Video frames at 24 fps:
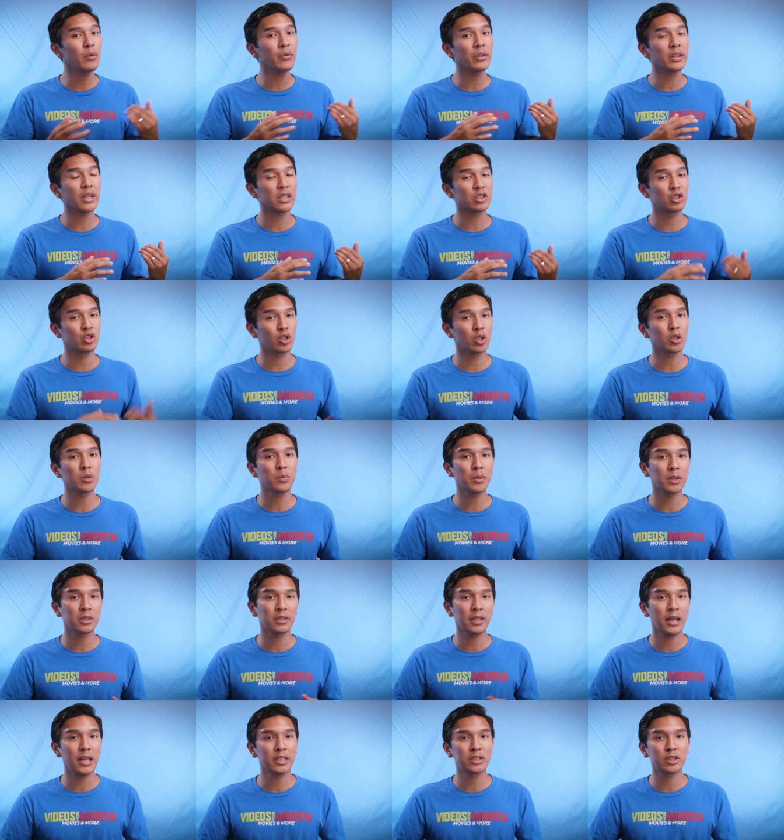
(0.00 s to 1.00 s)
movie like Jungle
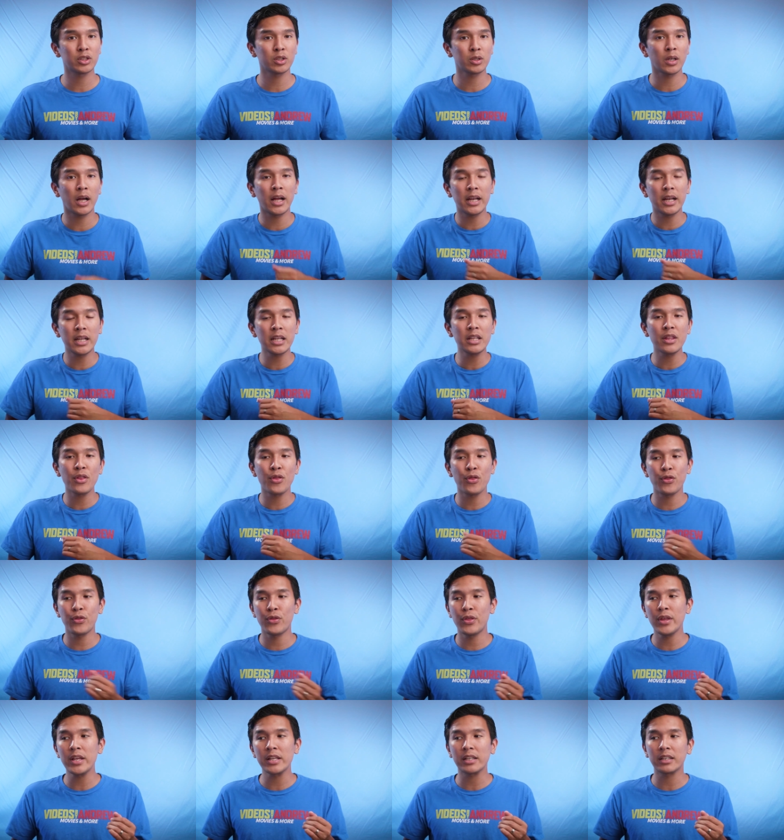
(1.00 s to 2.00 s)
Book last year, I didn't
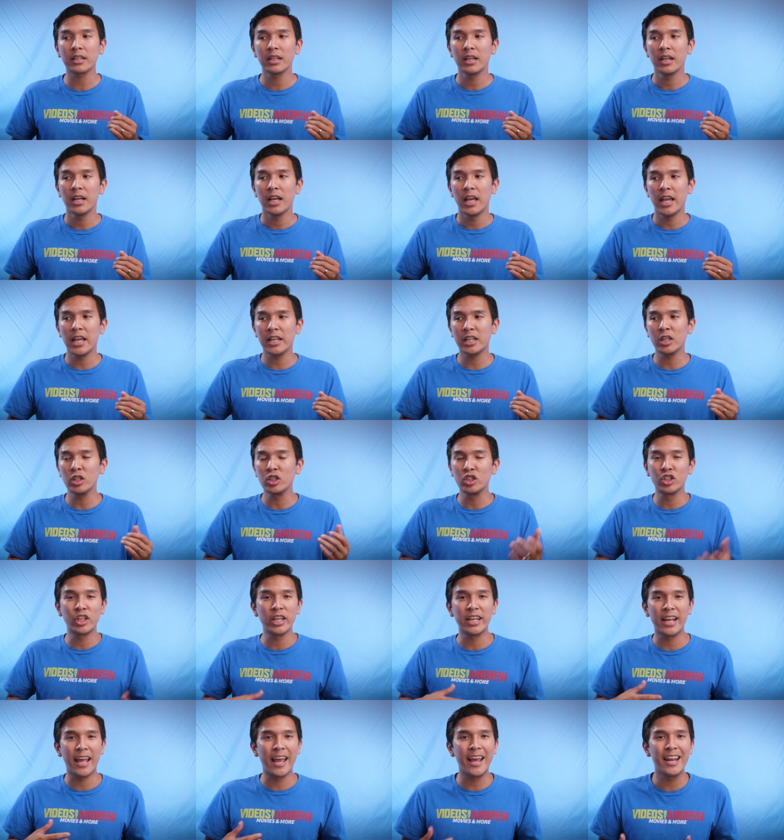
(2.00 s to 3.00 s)
think it can
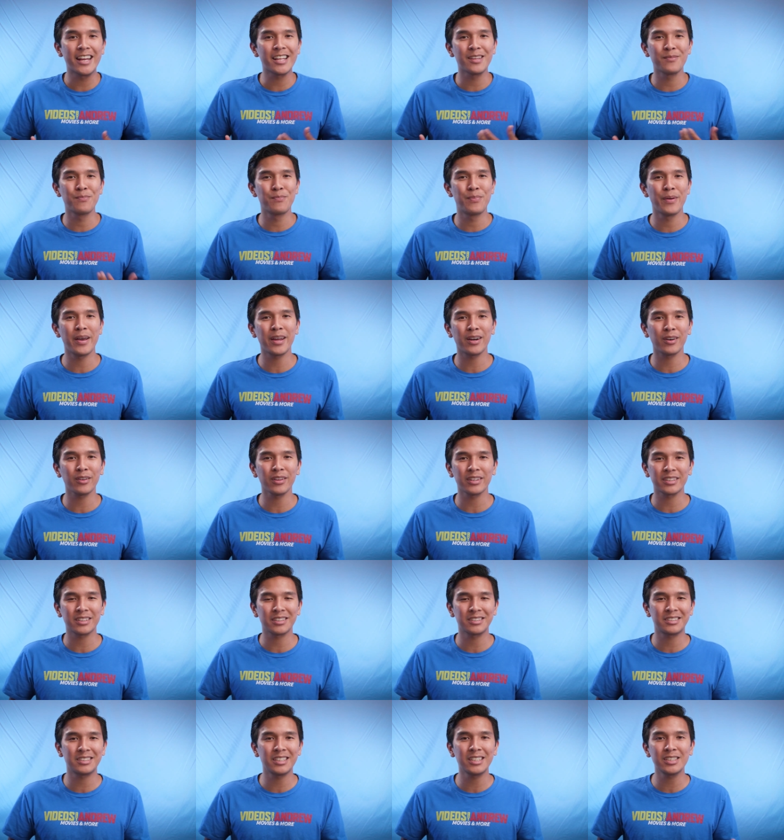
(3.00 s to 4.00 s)
get any better. Like,
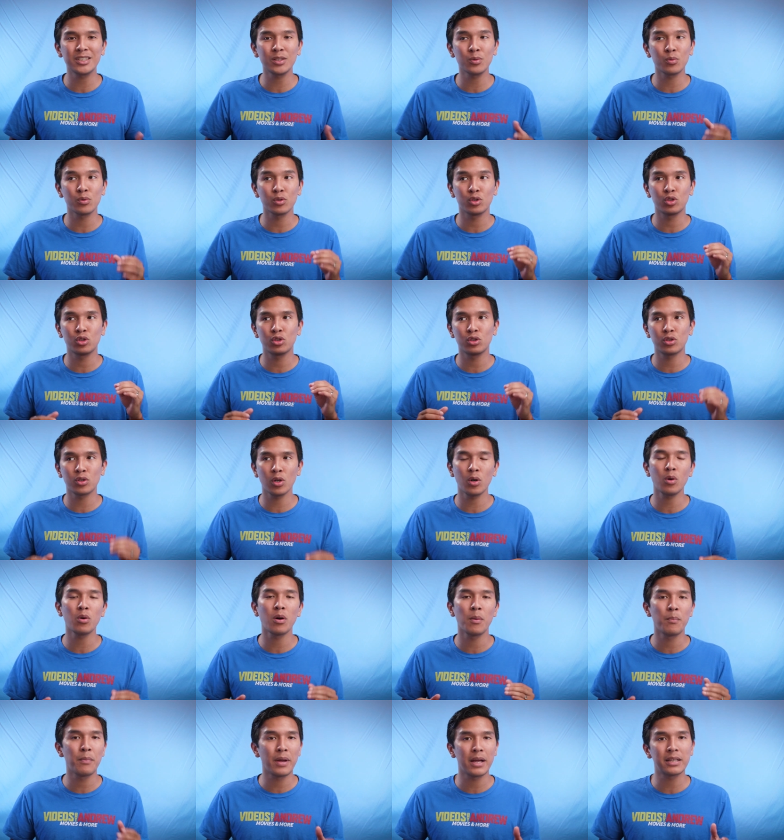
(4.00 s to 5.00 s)
the CG was
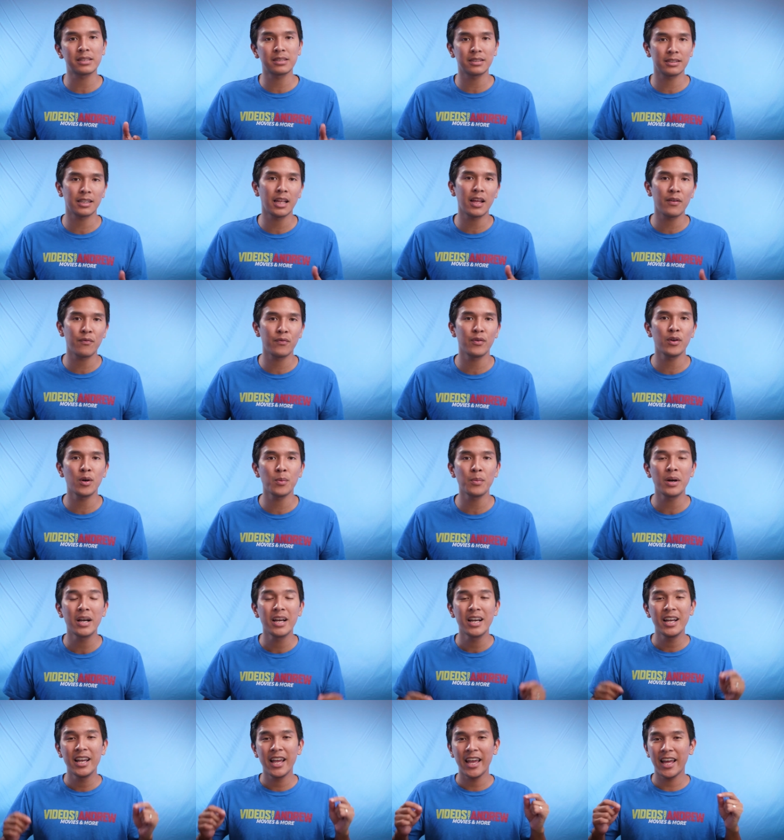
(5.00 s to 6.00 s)
so amazing in that film,
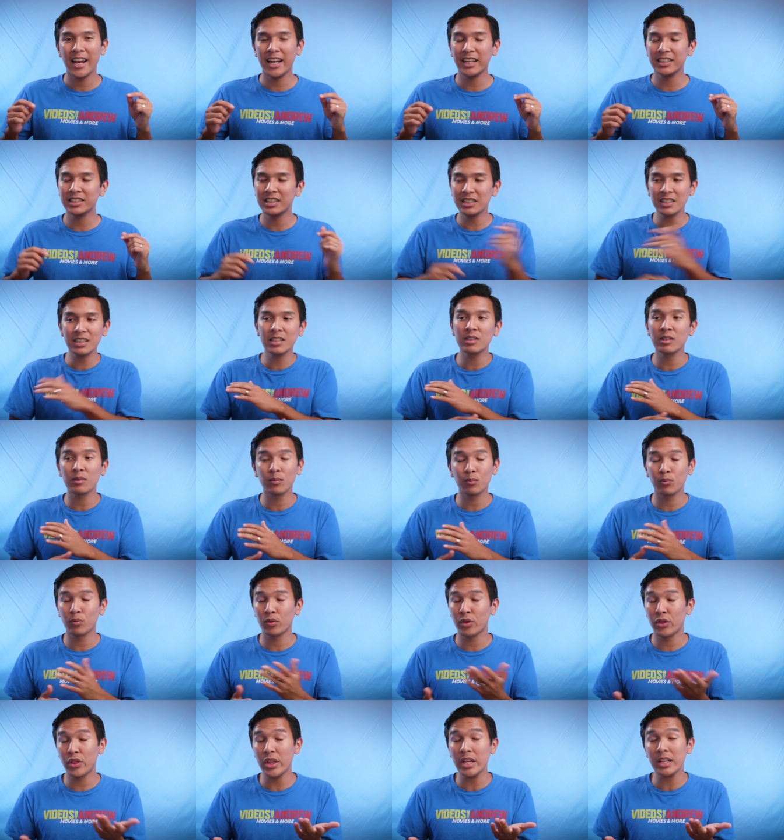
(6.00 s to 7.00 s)
and I didn't
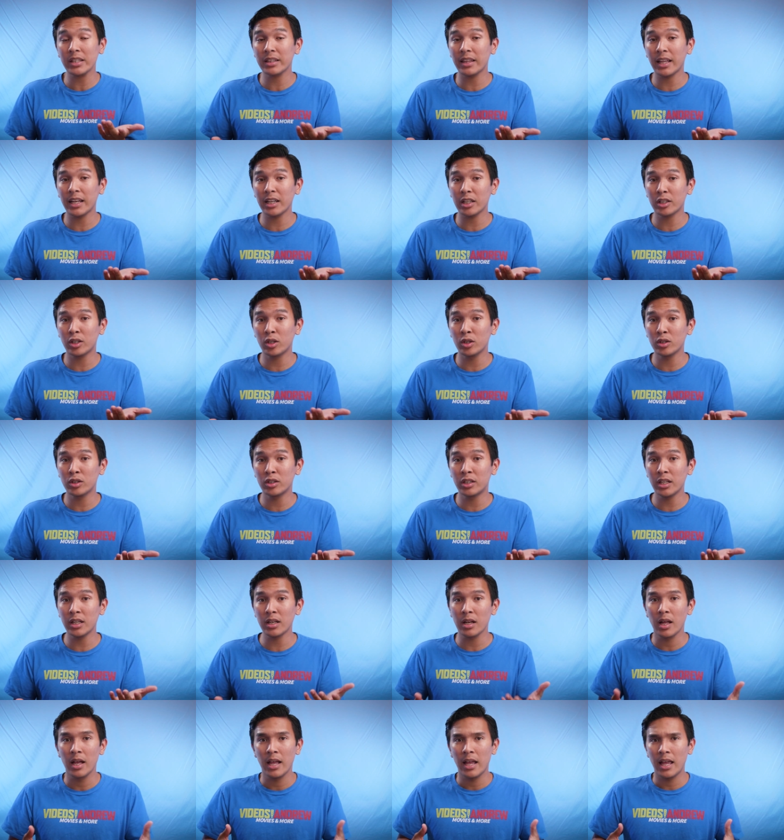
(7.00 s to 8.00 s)
think that it could
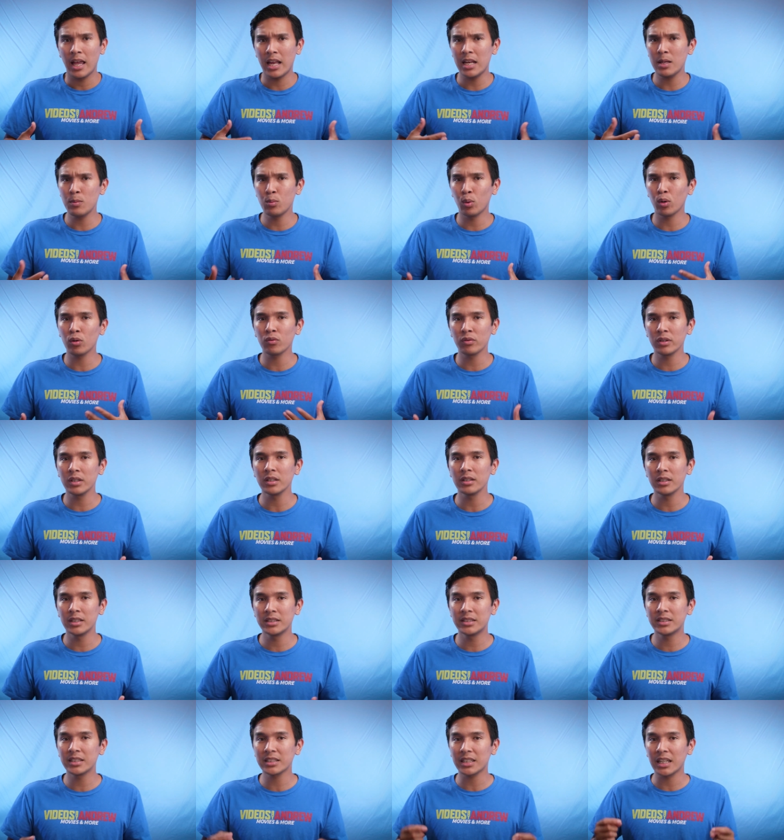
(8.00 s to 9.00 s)
get any more
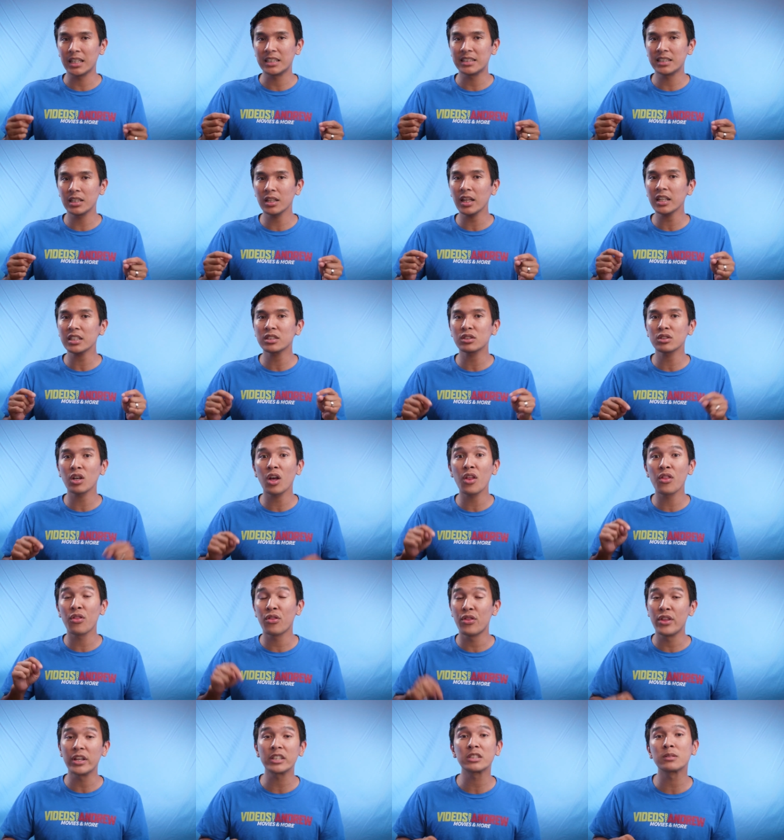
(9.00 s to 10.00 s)
realistic until I saw
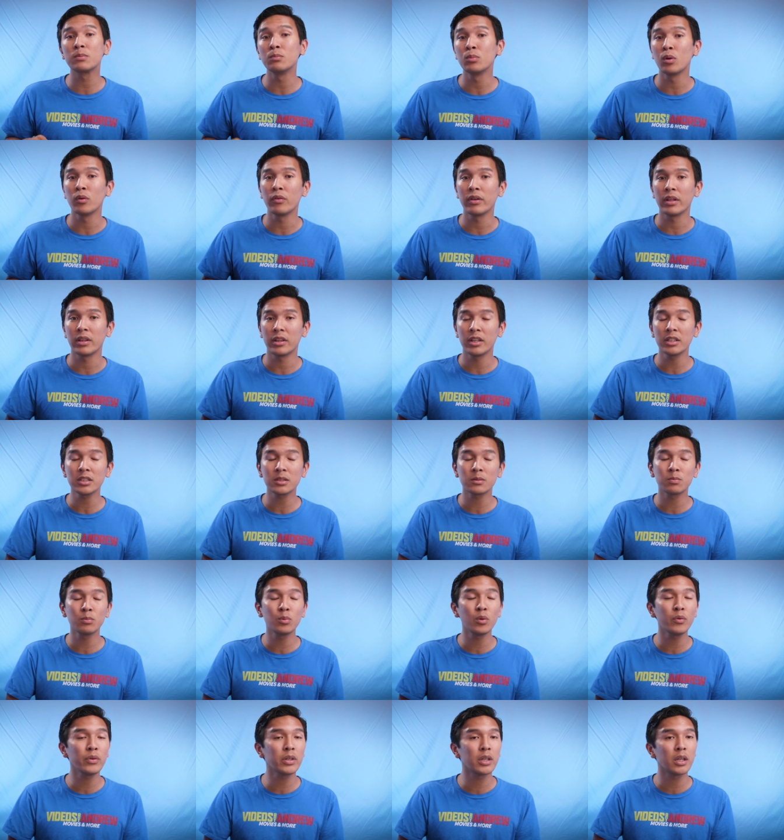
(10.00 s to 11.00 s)
this movie. This
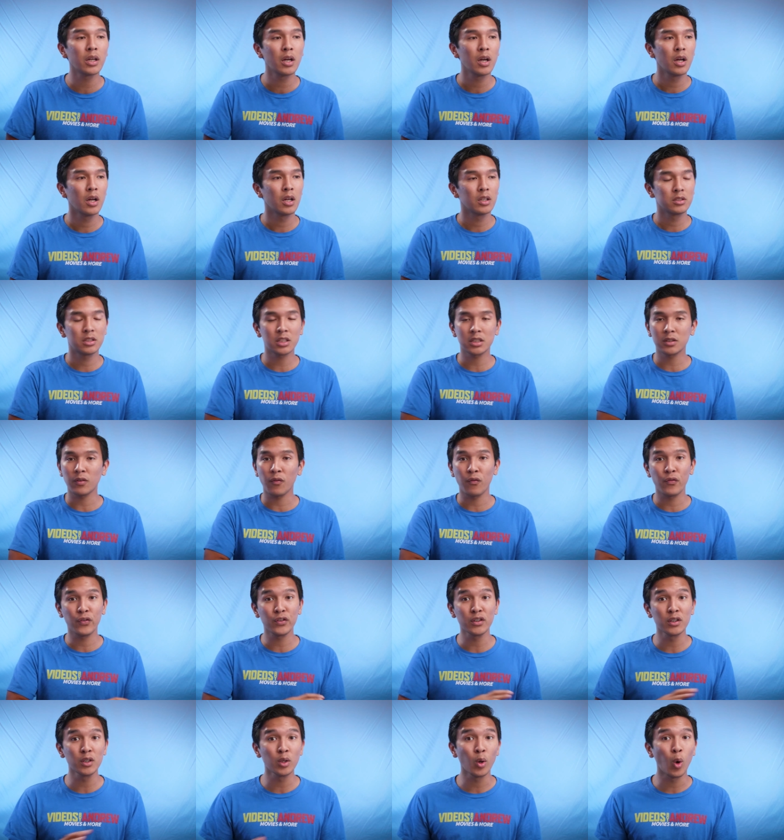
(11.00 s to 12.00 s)
movie just
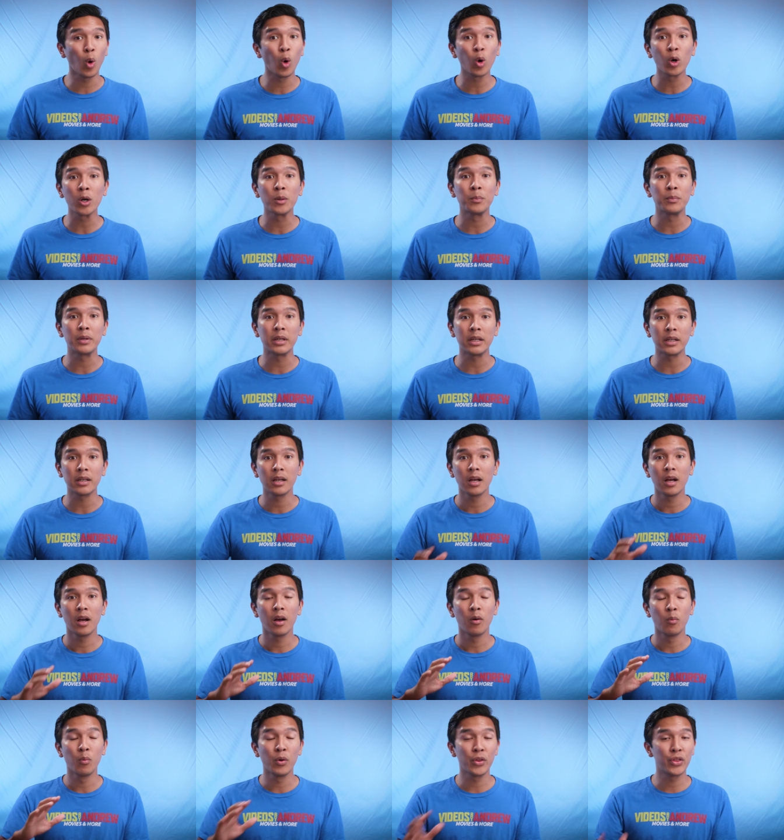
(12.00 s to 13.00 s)
floored me
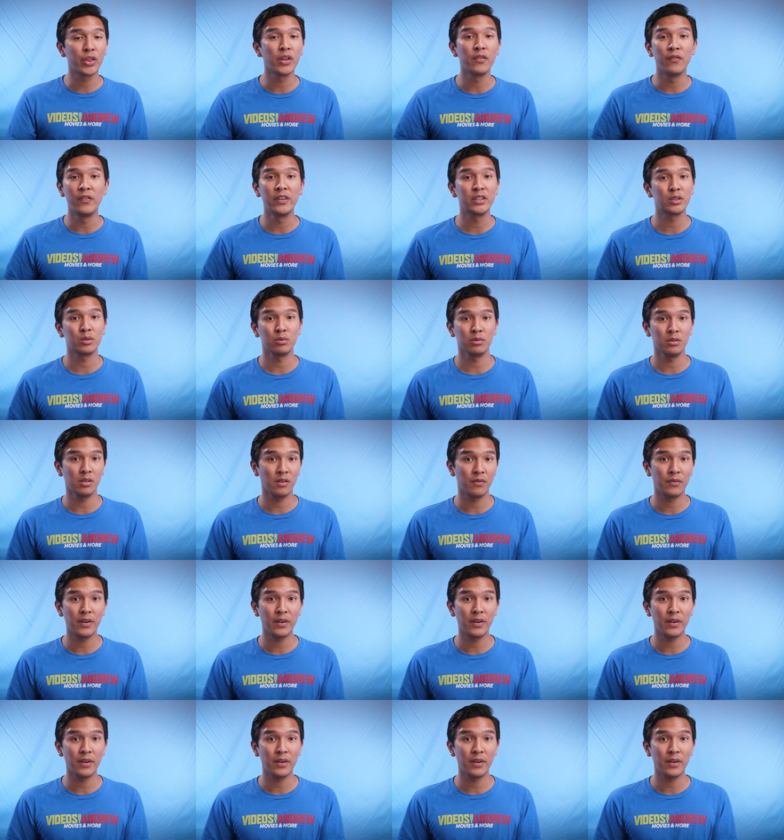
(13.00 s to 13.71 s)
with the visual